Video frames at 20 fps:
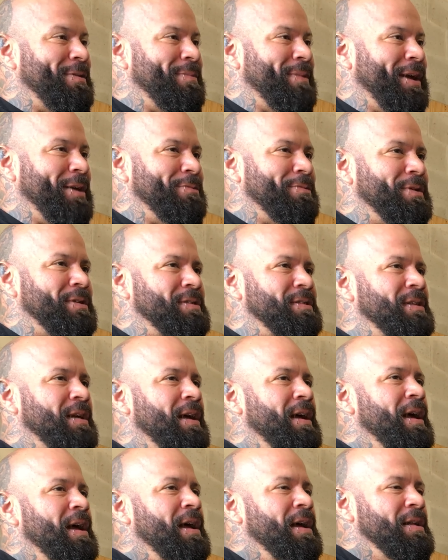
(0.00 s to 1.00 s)
the main ones,
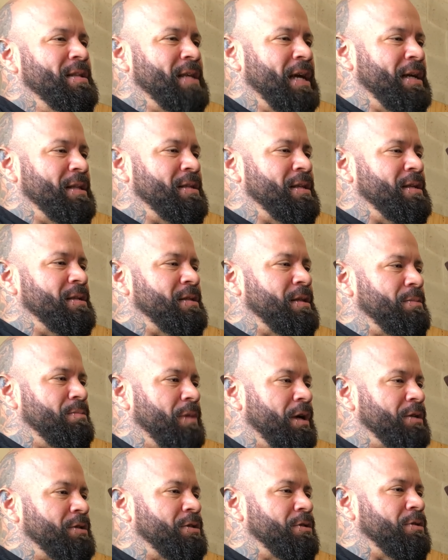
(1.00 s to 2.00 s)
tendons and
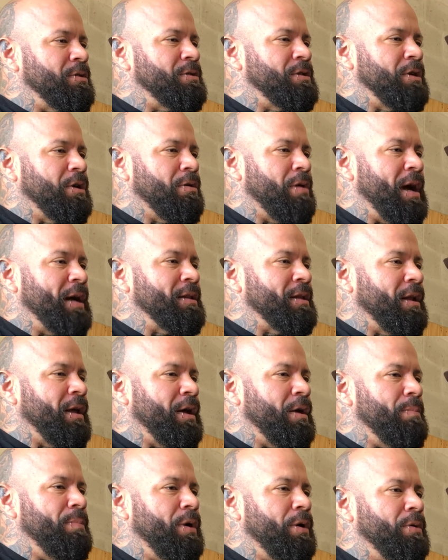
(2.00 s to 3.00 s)
muscles, and cracked a
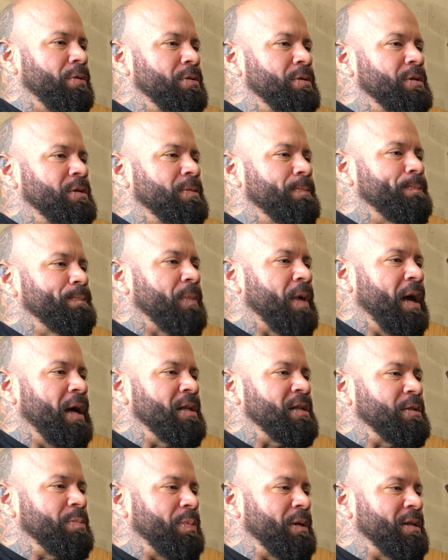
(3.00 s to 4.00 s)
lot of bones and
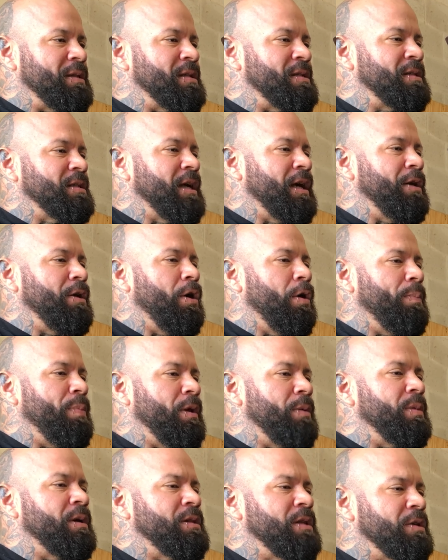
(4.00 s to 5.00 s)
split the skin
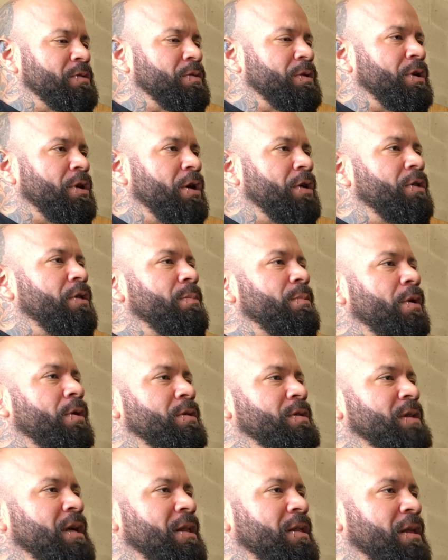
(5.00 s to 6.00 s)
open, but this one hurt the
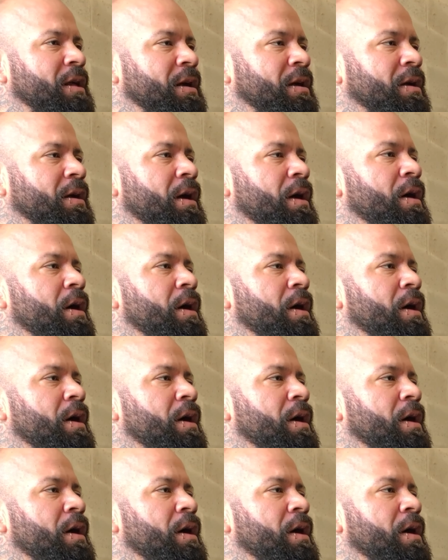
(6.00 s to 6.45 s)
most, I think,